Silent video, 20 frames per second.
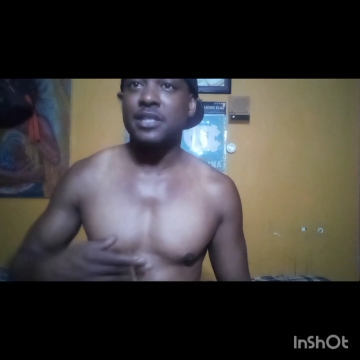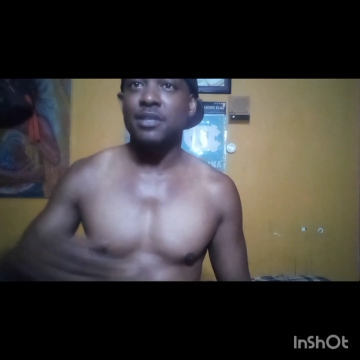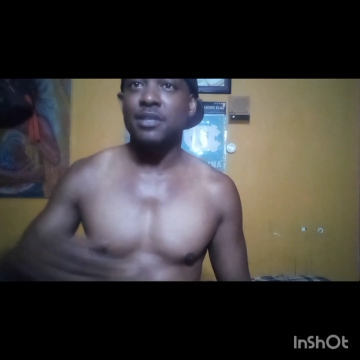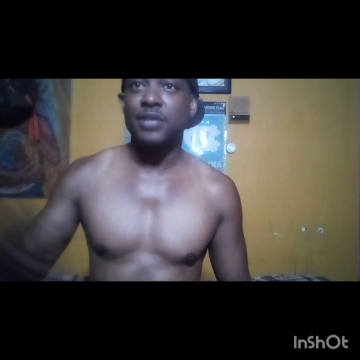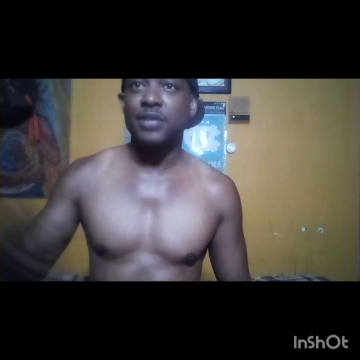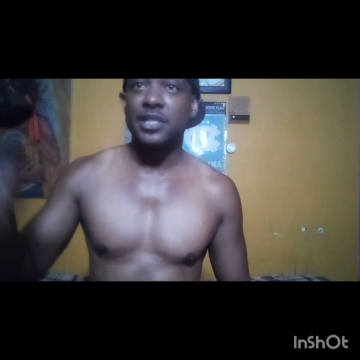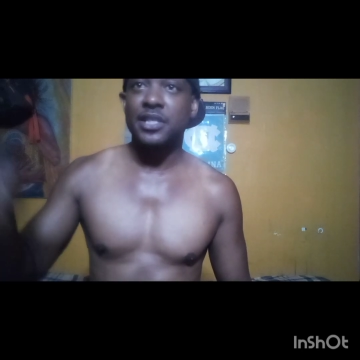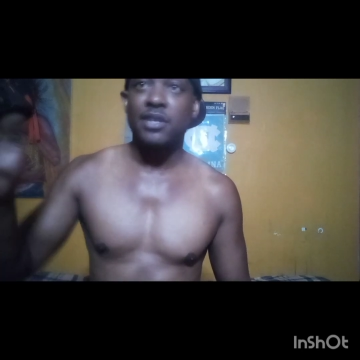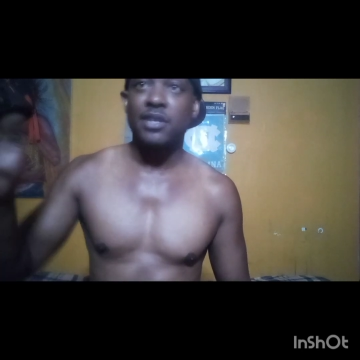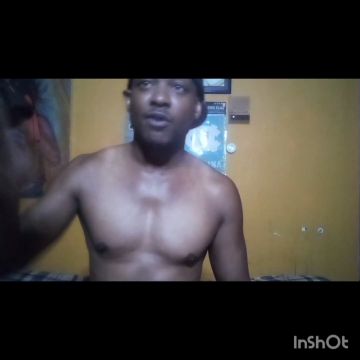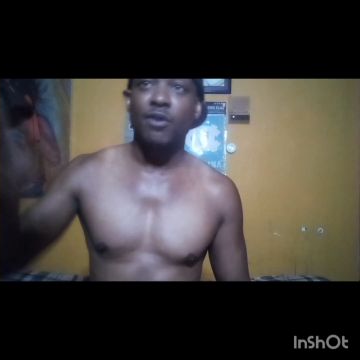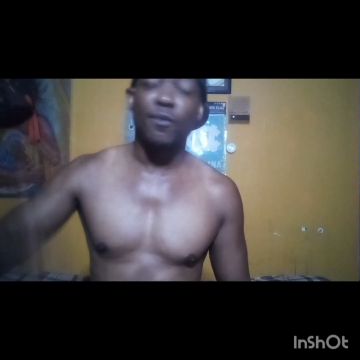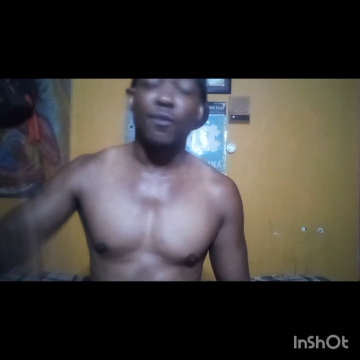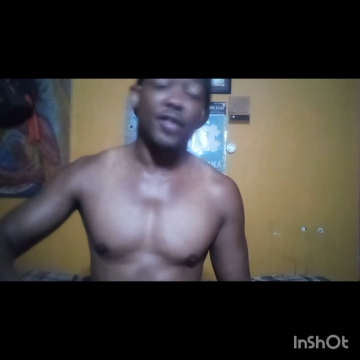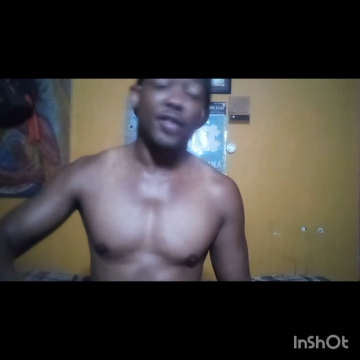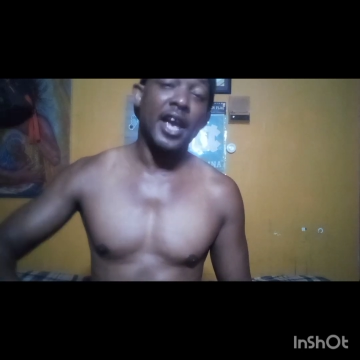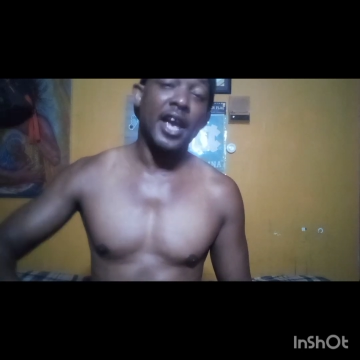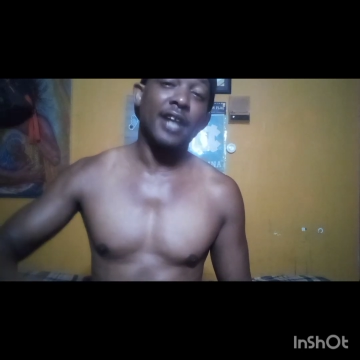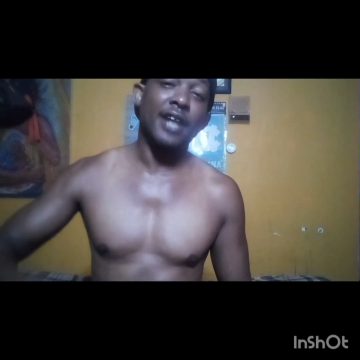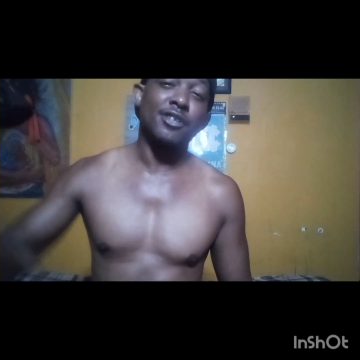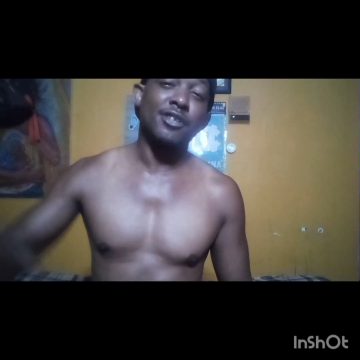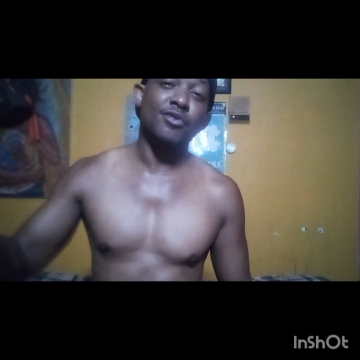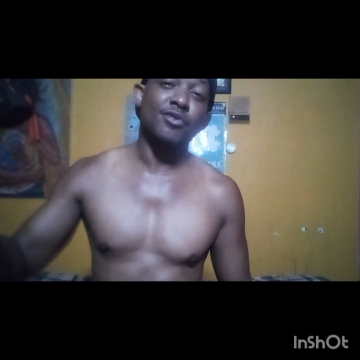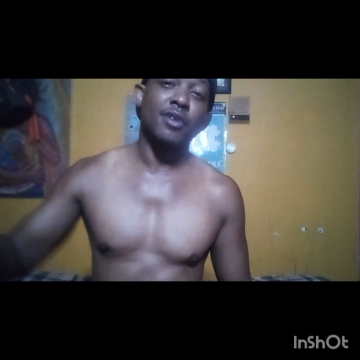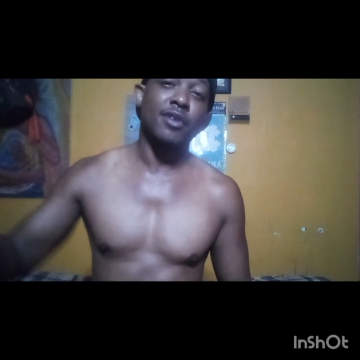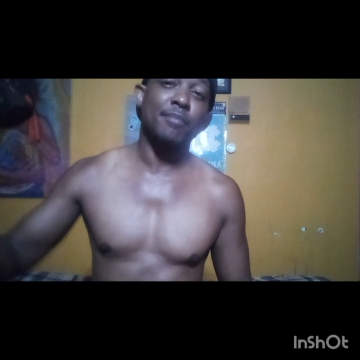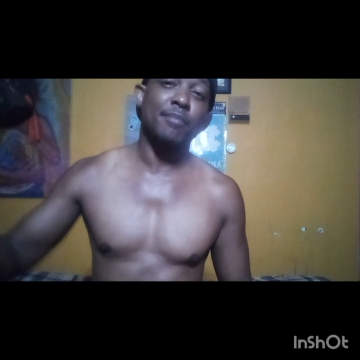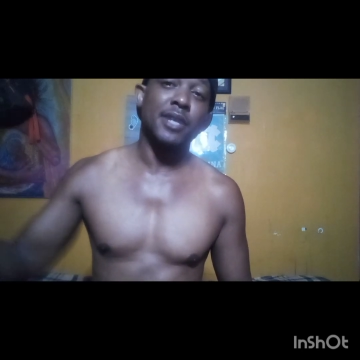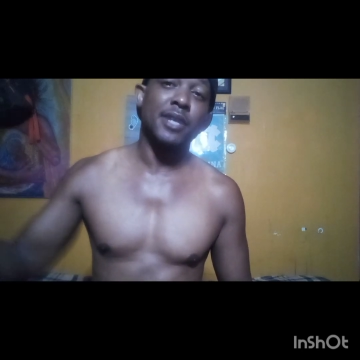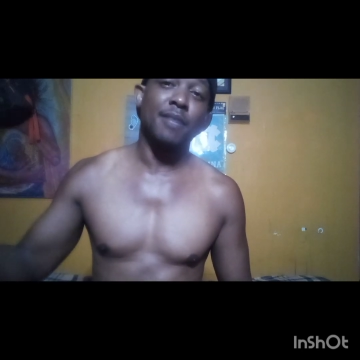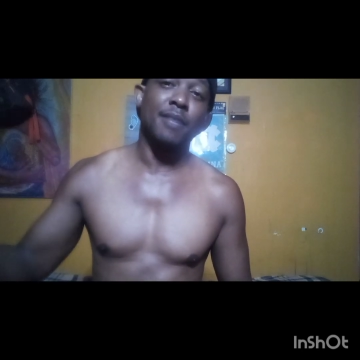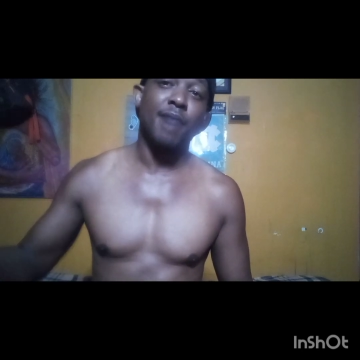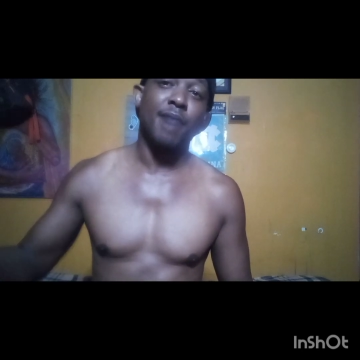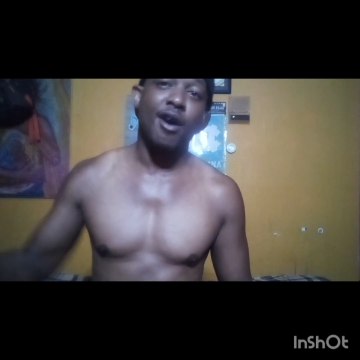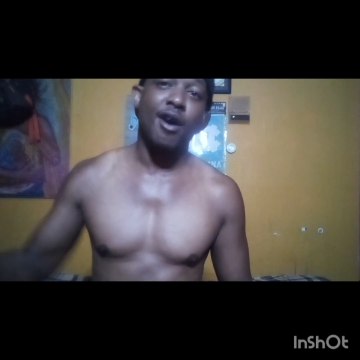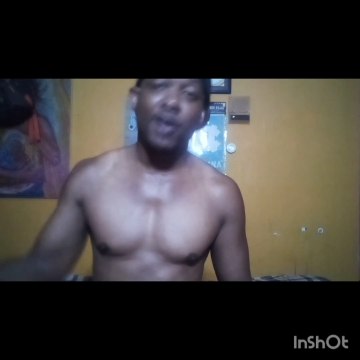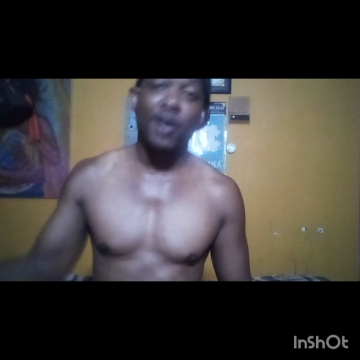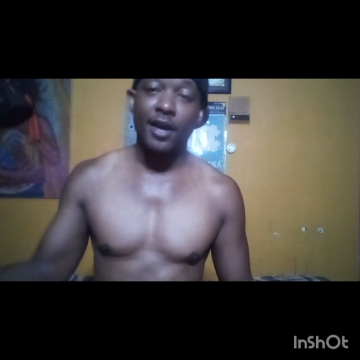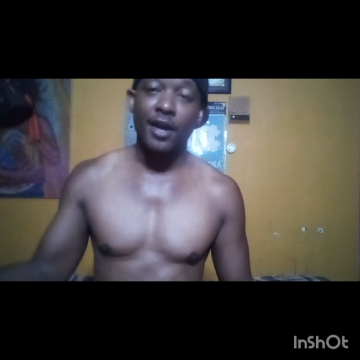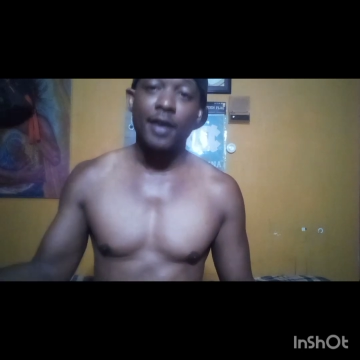So this whole thing is going to be
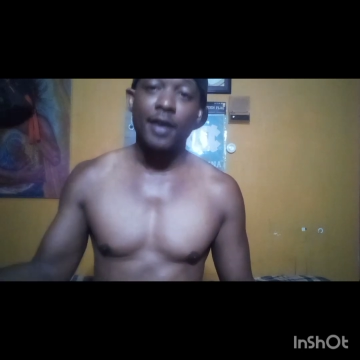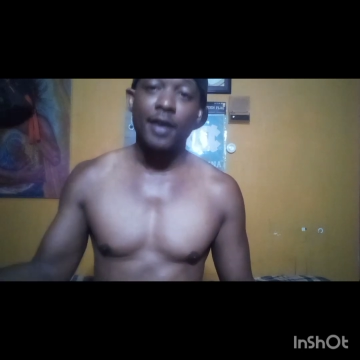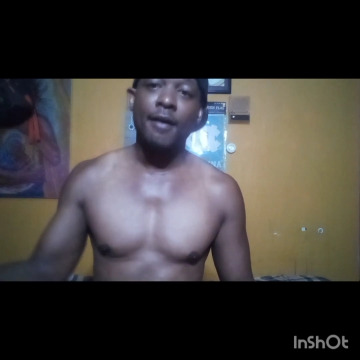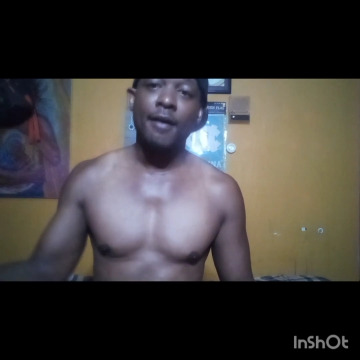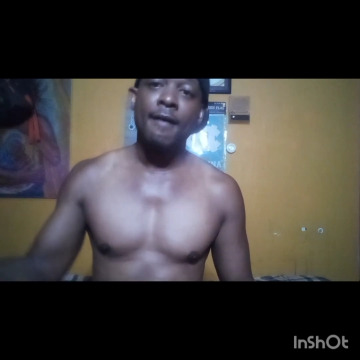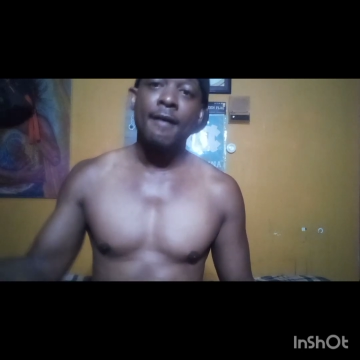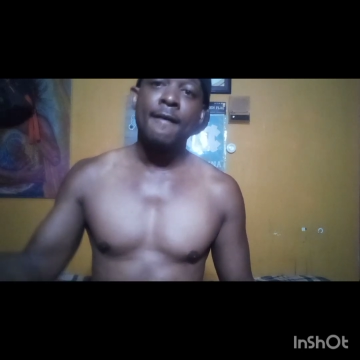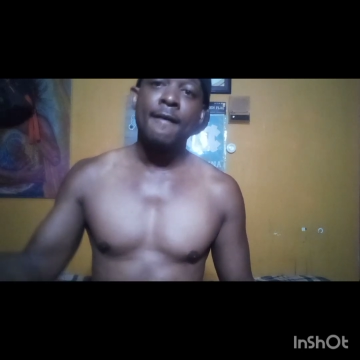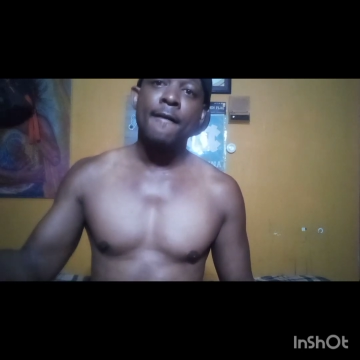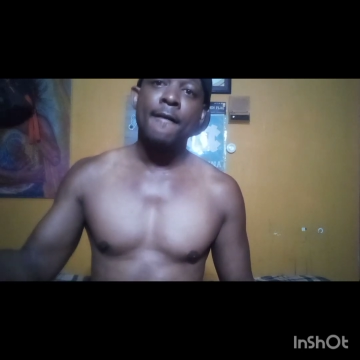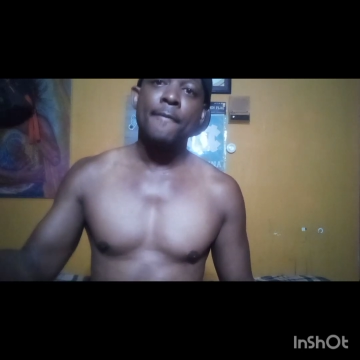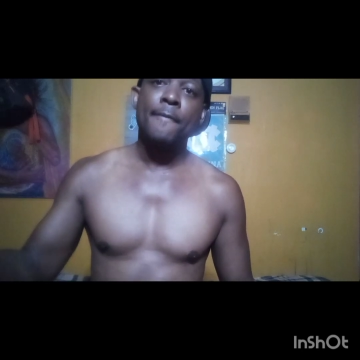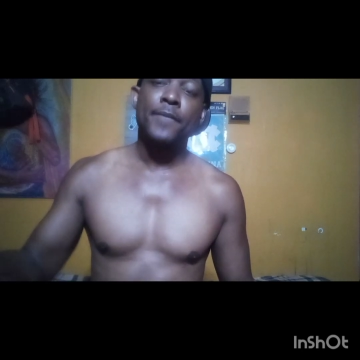about her